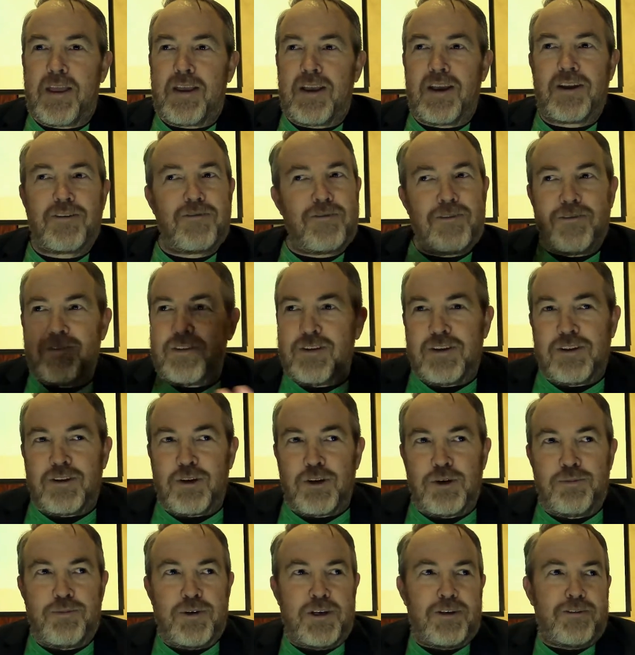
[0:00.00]
And it
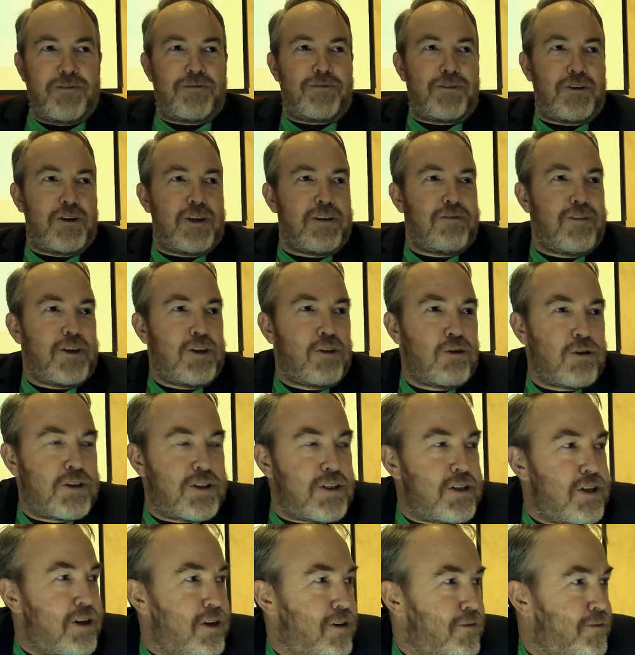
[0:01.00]
could be forgiving
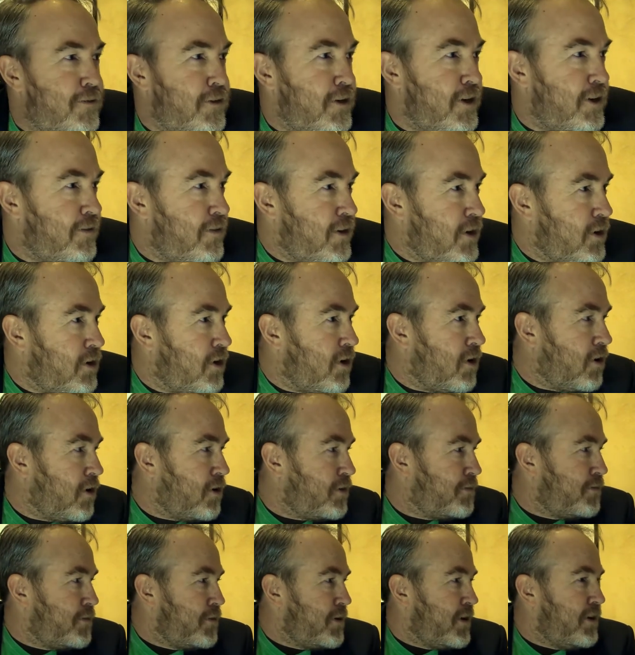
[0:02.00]
yourself, forgiving
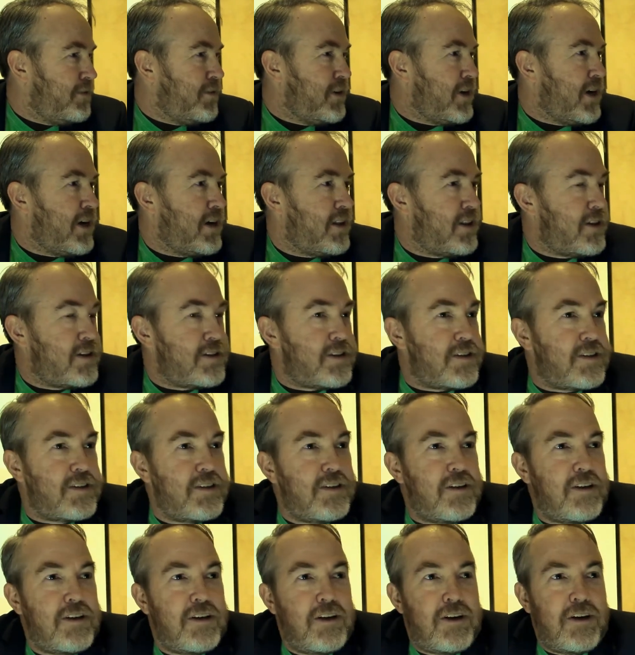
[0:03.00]
God, forgiving others.